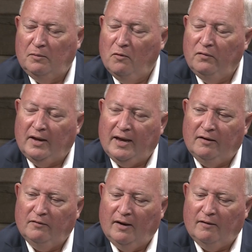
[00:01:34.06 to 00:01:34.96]
moving
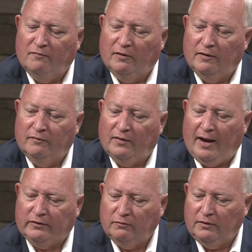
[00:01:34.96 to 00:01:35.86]
ahead very
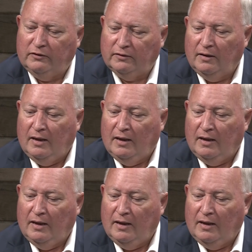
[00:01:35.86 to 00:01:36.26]
fast with this,